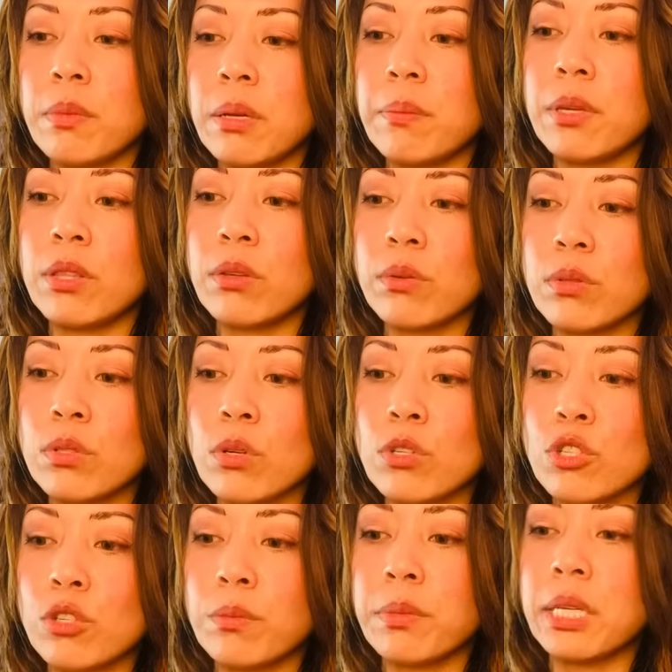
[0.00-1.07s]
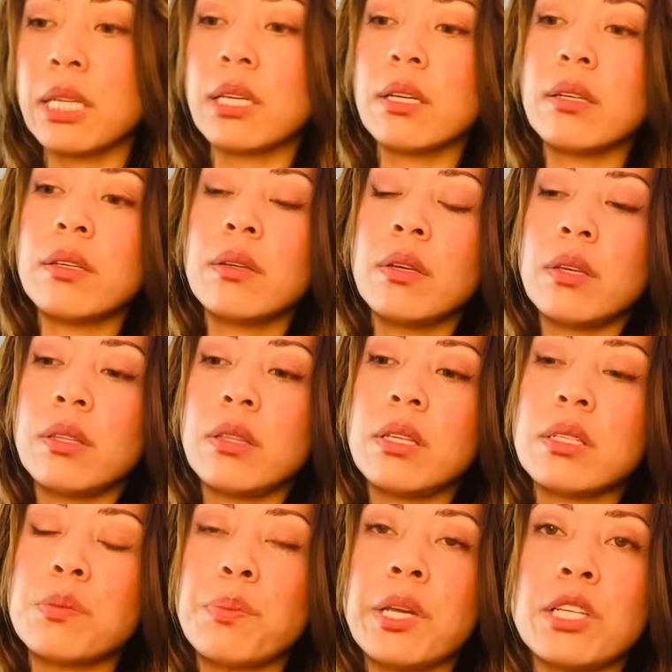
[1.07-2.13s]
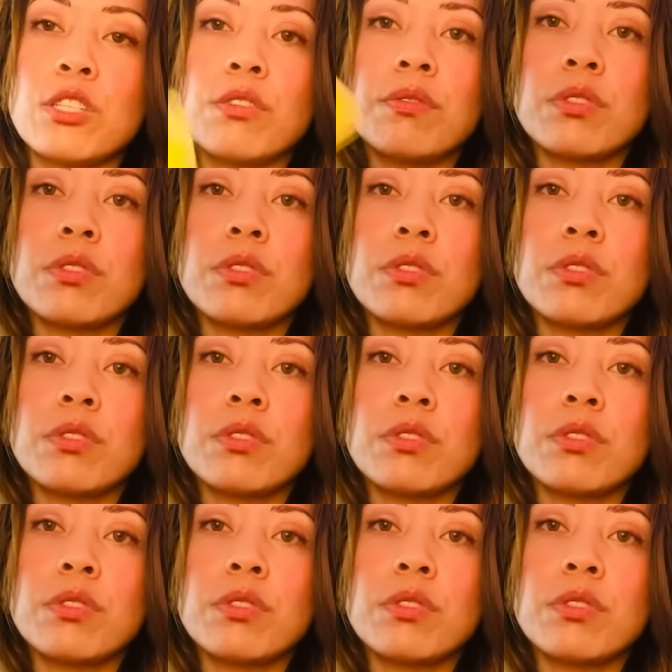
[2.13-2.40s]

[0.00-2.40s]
maybe through social media. This Page of